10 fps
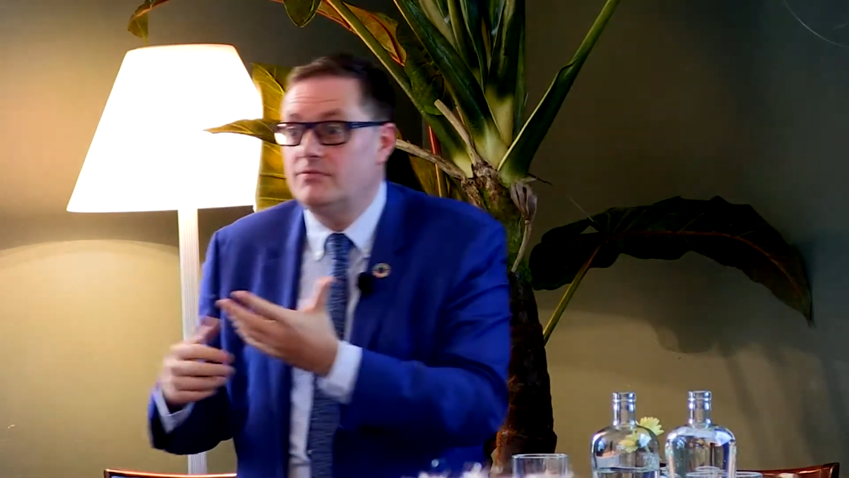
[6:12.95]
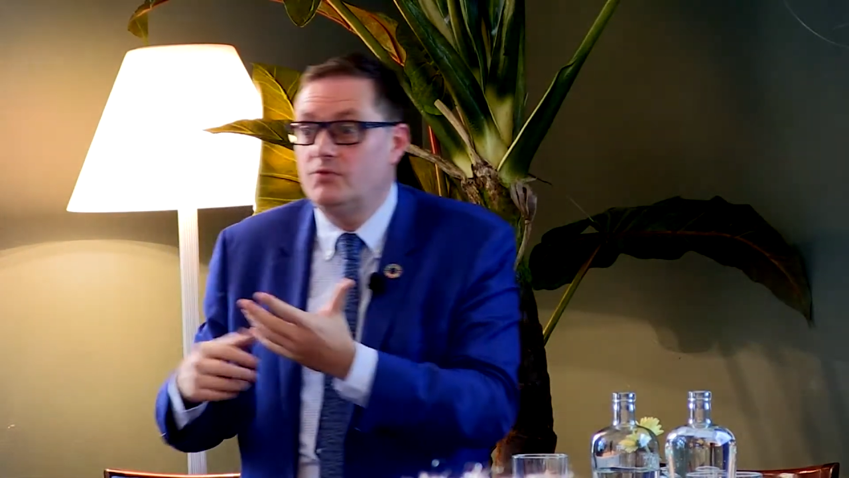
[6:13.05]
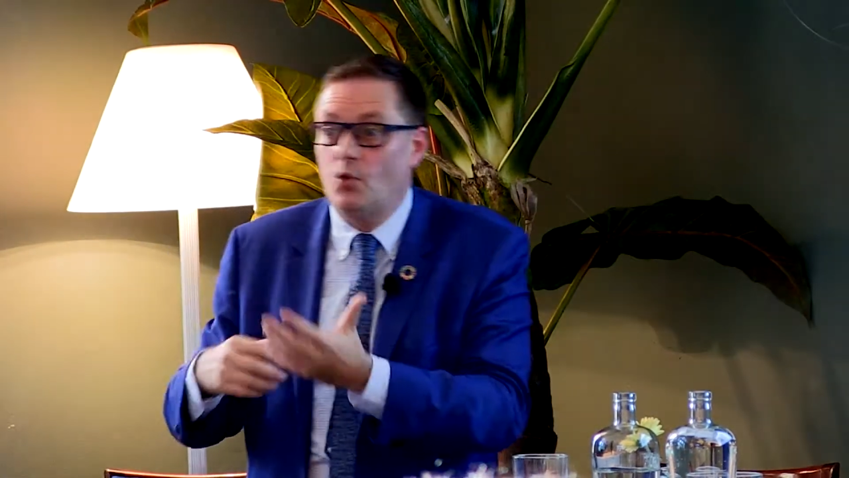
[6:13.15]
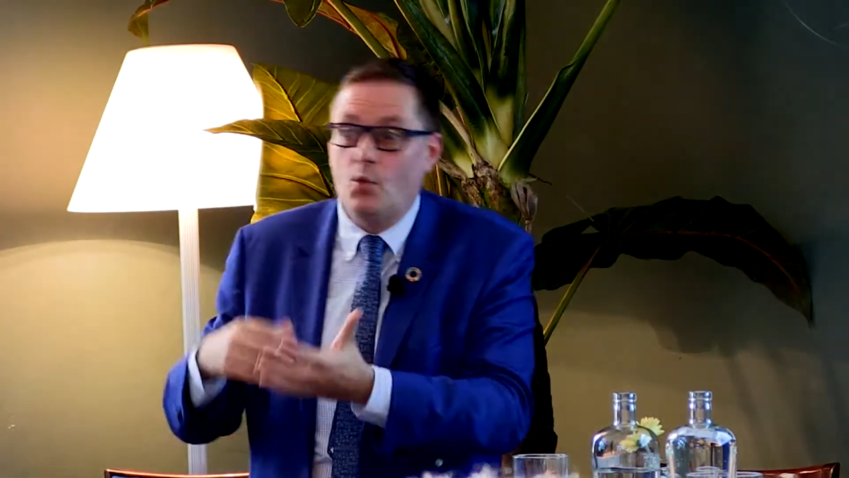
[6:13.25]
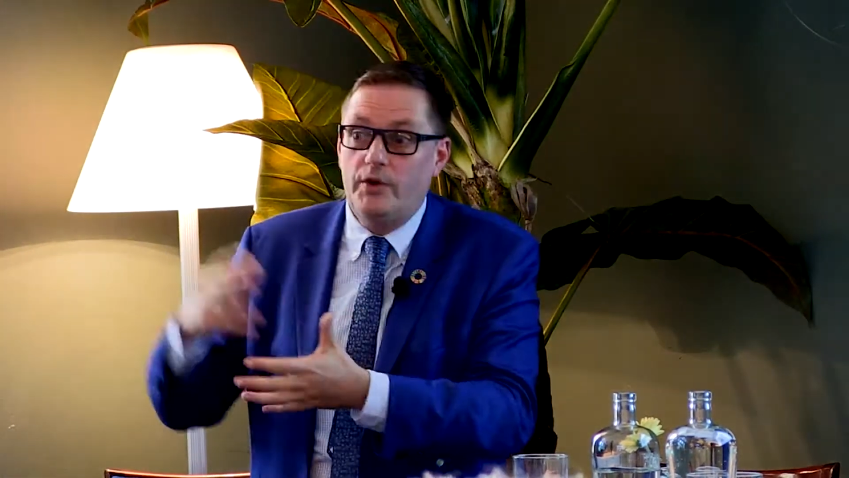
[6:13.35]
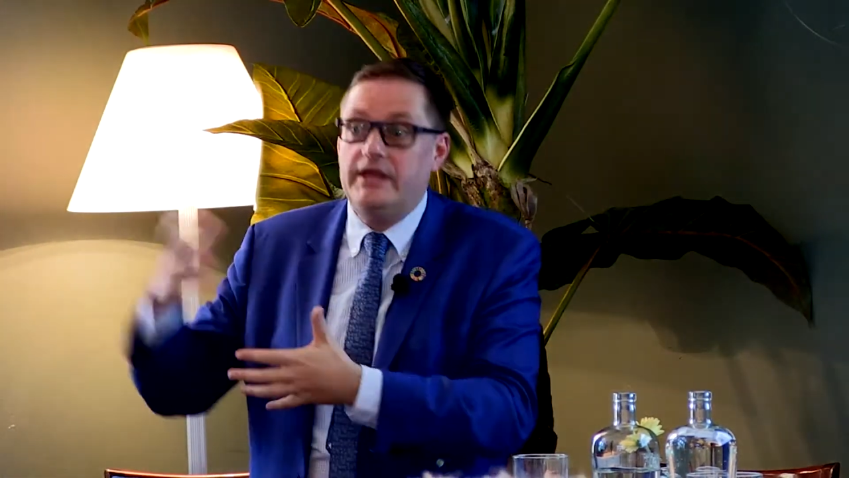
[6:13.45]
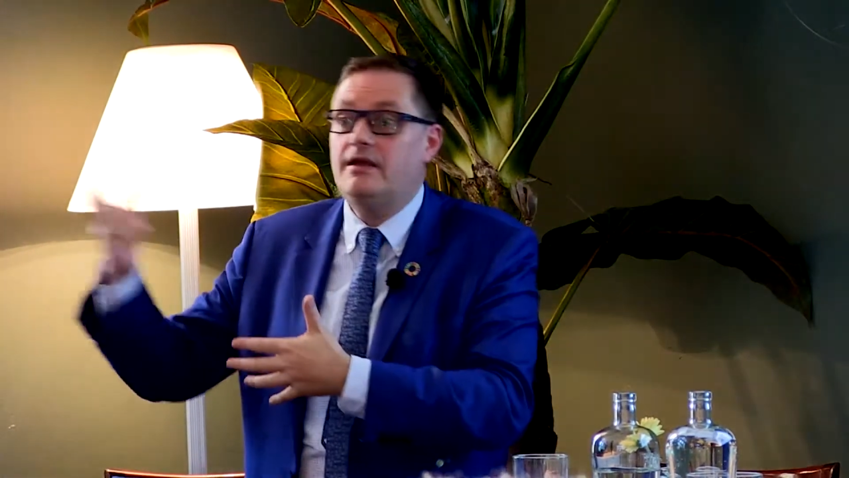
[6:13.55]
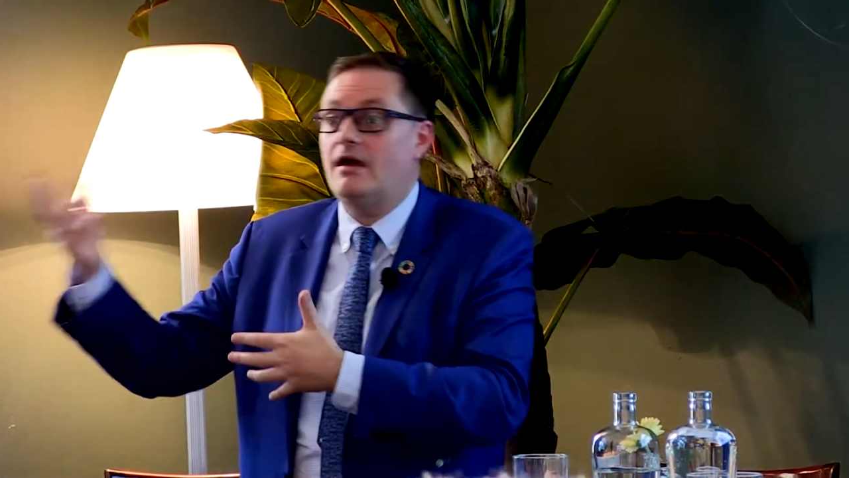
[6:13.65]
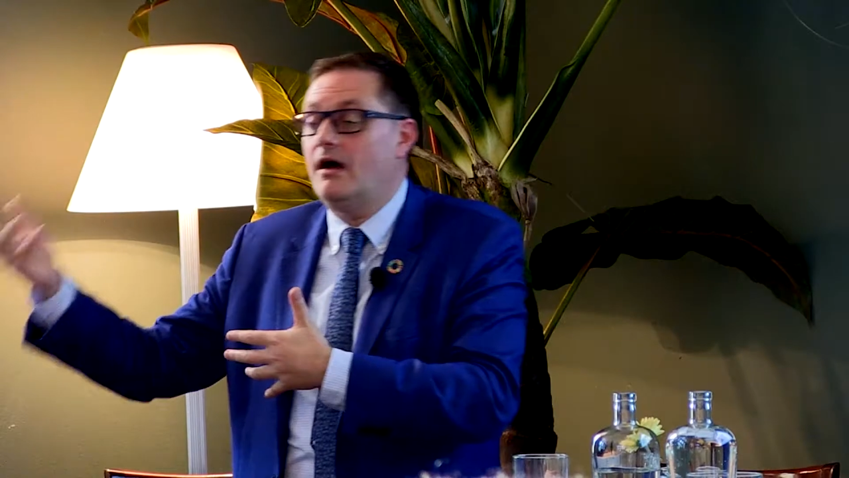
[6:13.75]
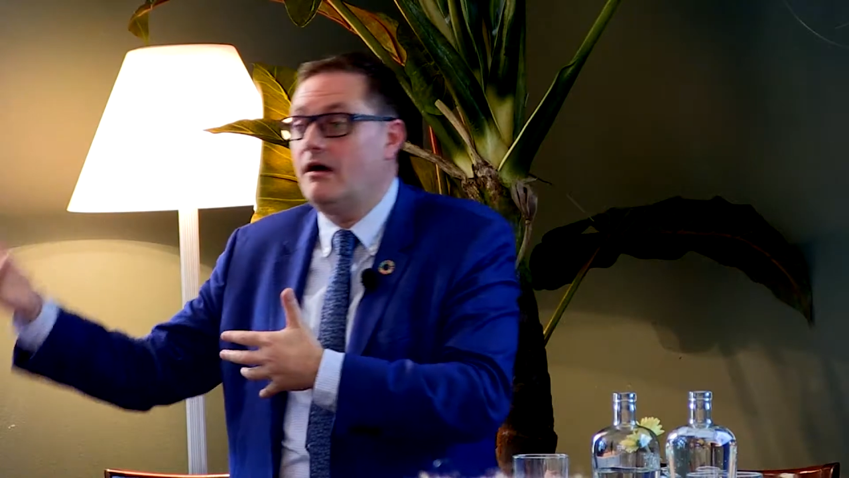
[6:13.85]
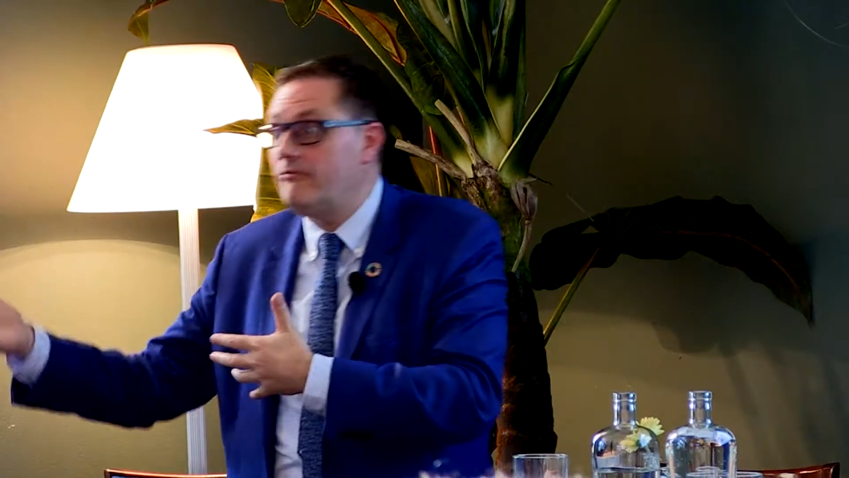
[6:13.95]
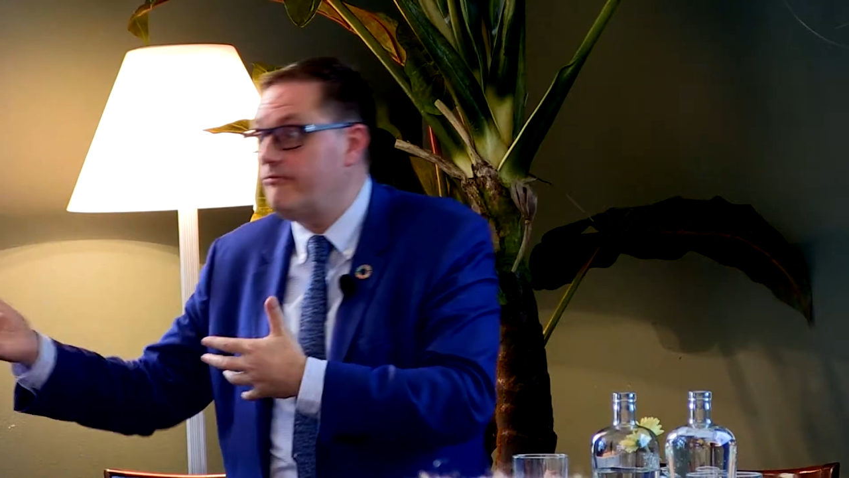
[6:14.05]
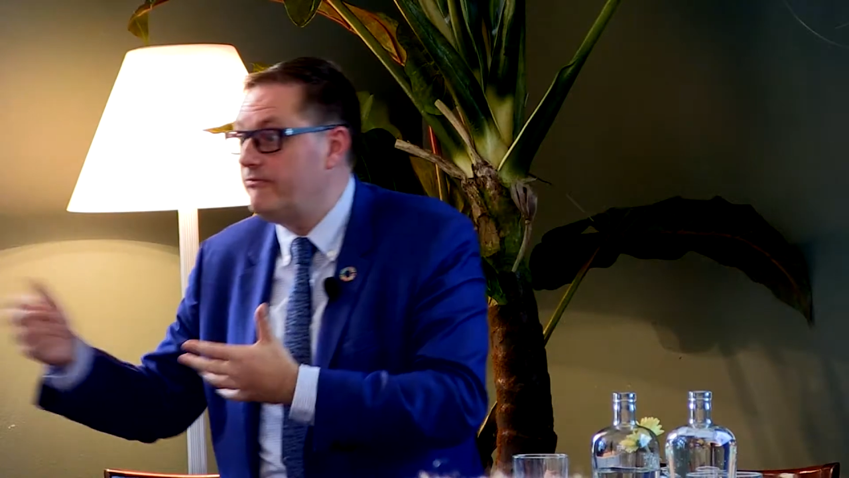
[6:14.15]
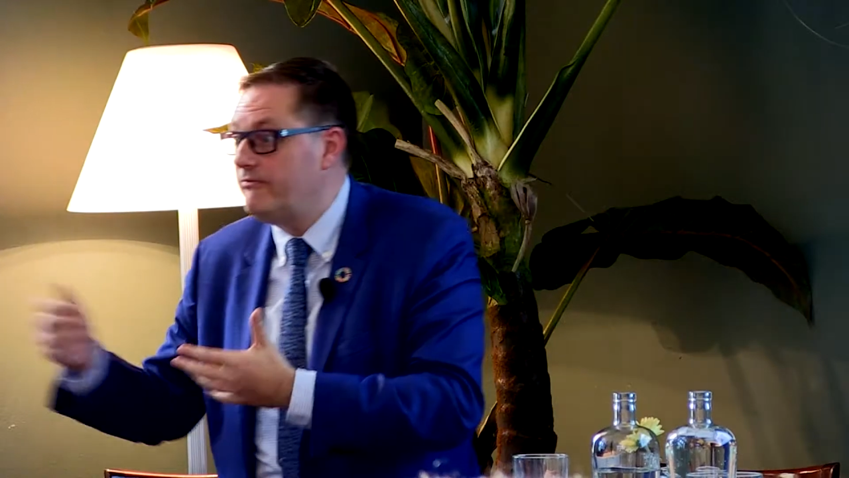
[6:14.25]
The week of